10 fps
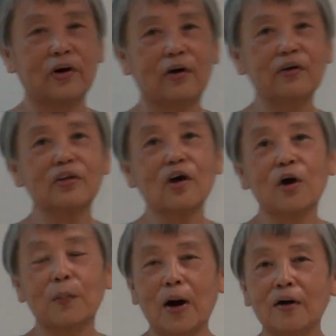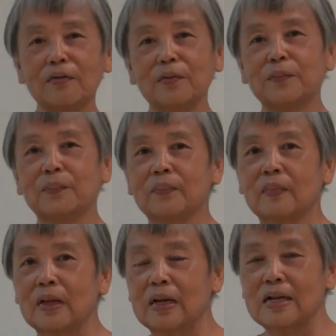want to talk about
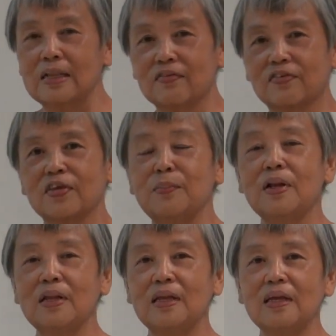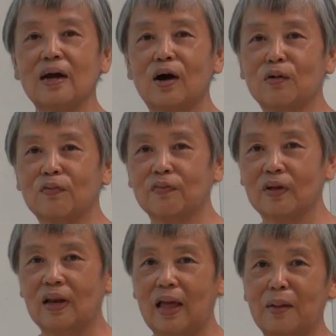the simile of the
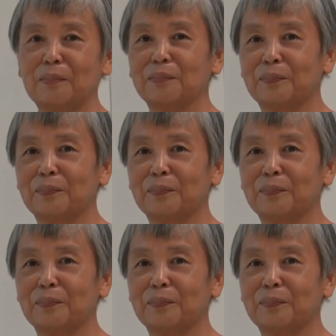lamb,